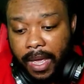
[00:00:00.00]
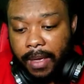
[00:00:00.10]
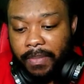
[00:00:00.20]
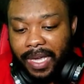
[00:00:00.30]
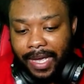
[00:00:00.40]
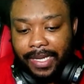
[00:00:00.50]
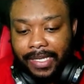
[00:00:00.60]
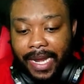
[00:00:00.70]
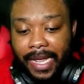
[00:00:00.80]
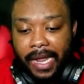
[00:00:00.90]
Because
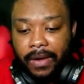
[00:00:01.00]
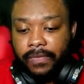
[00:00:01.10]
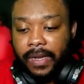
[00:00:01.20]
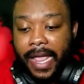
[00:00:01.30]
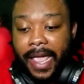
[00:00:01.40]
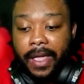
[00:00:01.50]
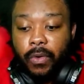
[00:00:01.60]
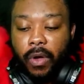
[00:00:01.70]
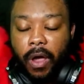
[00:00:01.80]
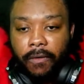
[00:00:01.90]
at the end of the day,
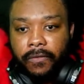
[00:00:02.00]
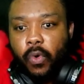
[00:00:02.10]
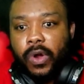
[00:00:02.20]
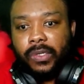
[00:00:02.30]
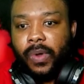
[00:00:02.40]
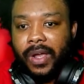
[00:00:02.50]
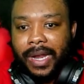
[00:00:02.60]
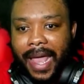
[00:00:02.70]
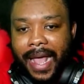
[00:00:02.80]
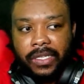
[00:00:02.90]
of course, we're going
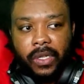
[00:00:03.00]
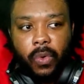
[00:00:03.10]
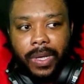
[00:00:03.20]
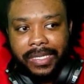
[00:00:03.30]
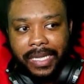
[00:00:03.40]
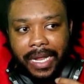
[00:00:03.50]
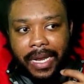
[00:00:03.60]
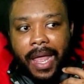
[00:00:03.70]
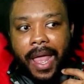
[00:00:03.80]
to ask the question